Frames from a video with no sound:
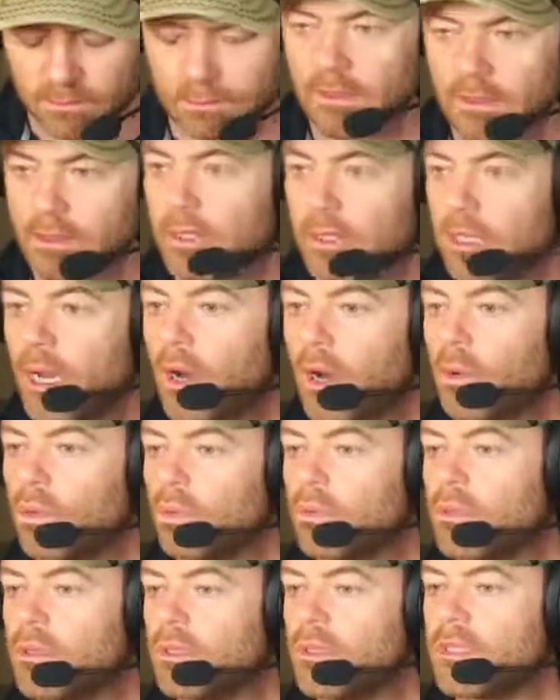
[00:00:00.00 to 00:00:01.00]

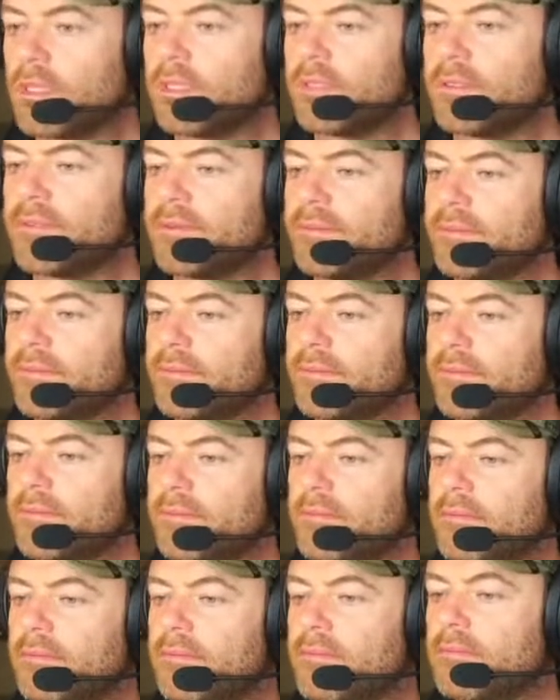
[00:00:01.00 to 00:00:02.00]
cold.
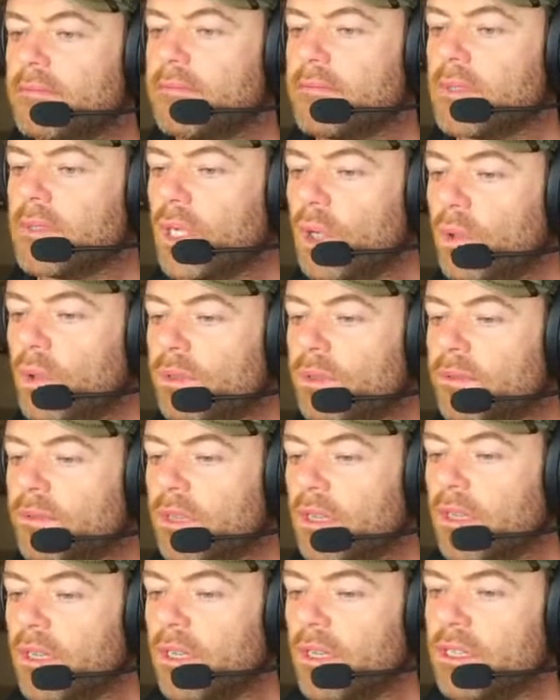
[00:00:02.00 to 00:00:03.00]
Oh, we've got
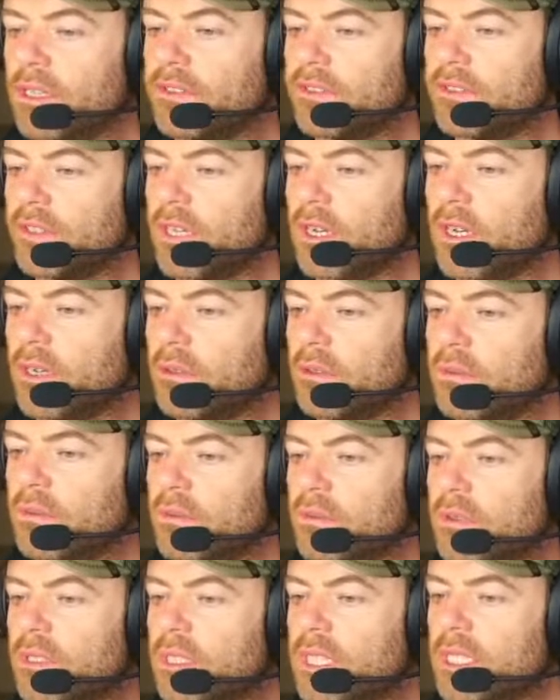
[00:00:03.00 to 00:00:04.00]
lots for
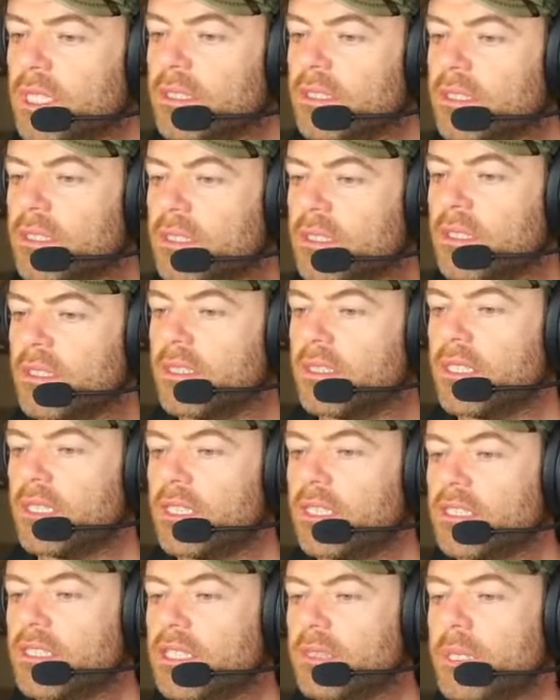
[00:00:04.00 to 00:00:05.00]
cold. That's good.
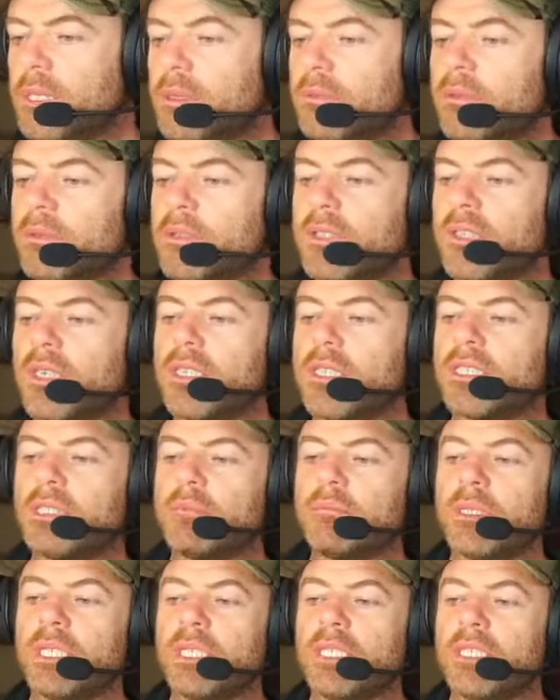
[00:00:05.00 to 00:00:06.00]
Some people try to
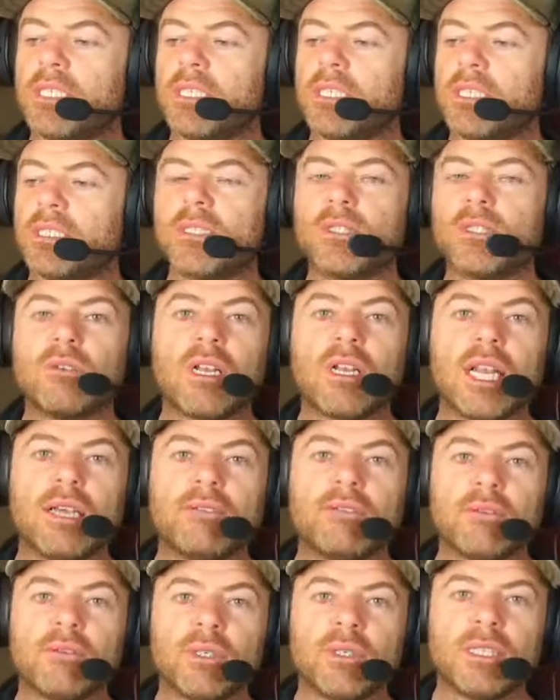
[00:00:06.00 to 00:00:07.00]
be too
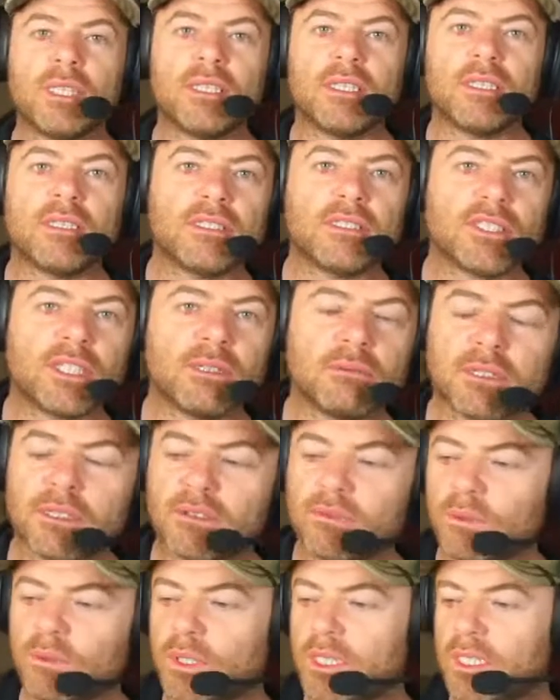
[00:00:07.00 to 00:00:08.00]
clever with
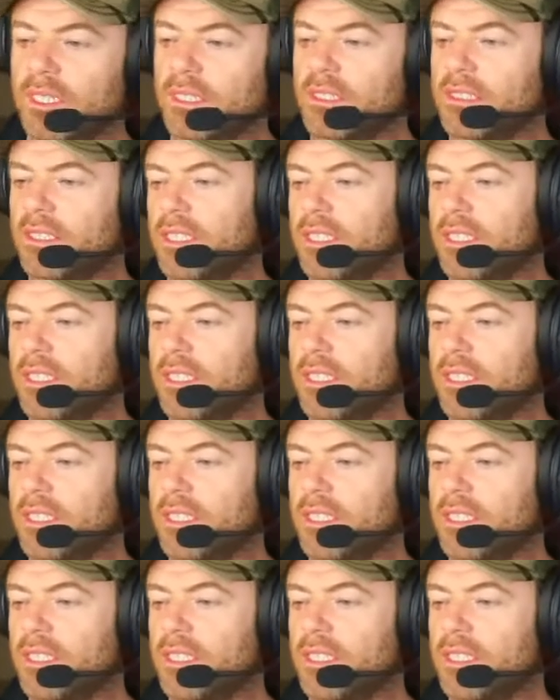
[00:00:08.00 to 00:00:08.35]
descriptive words, and